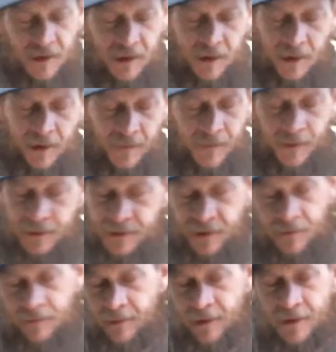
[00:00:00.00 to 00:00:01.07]
and I think
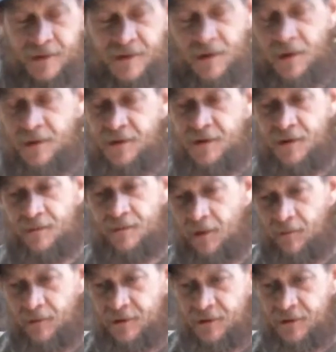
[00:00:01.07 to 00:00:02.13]
Julian Assange is a
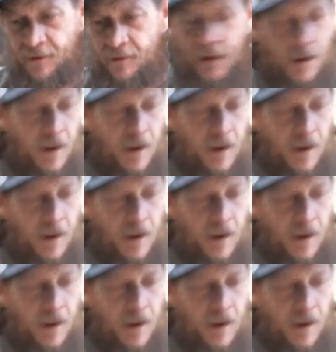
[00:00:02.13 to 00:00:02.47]
publisher.